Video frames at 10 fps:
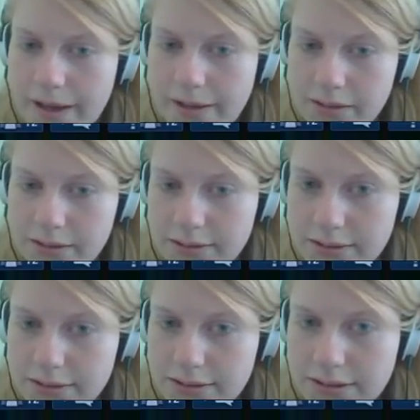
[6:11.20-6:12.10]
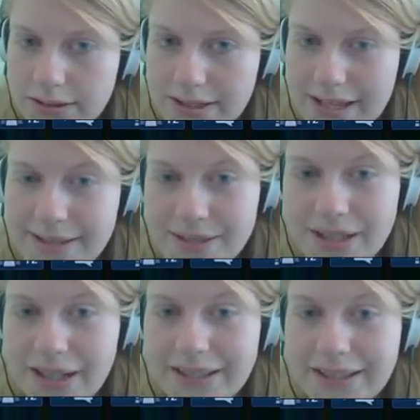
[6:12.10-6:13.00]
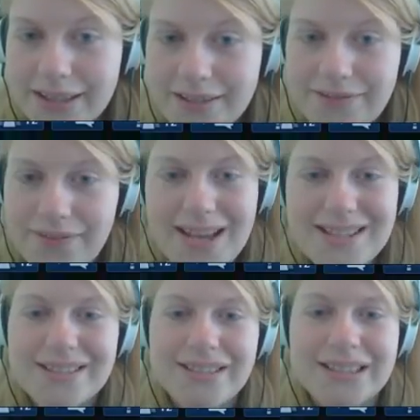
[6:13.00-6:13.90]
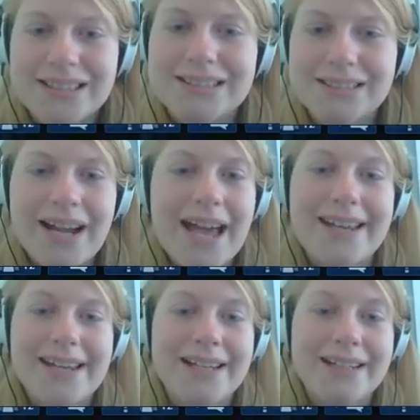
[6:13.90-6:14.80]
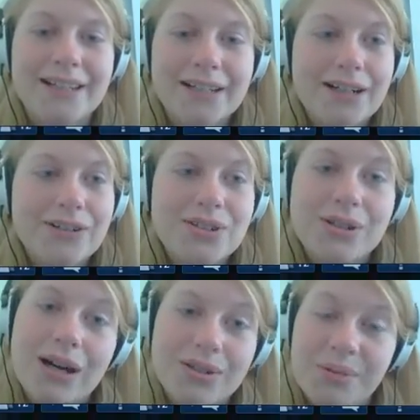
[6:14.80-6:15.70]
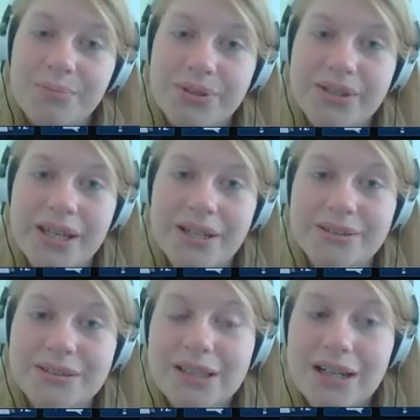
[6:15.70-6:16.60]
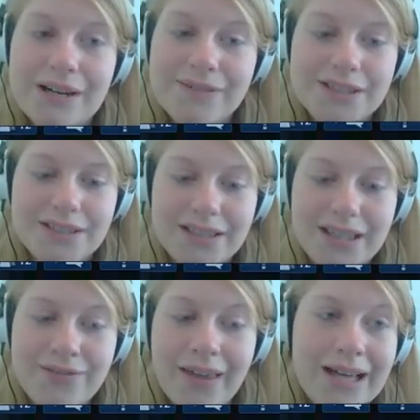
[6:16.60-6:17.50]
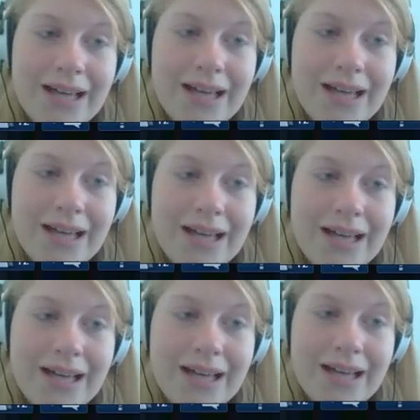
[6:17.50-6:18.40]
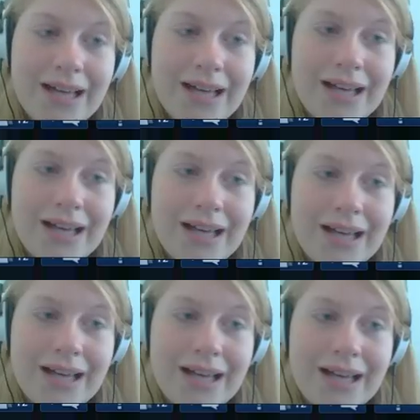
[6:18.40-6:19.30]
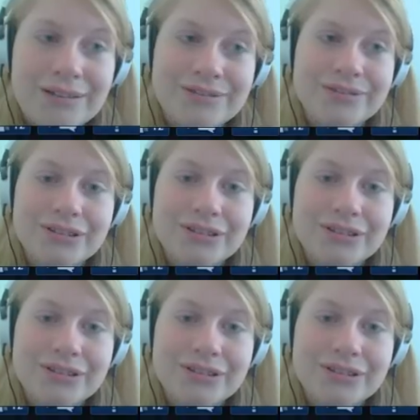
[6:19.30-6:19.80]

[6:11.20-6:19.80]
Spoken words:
So yeah, that's kind of the things you can look at. And also multi-kill, obviously, if you have,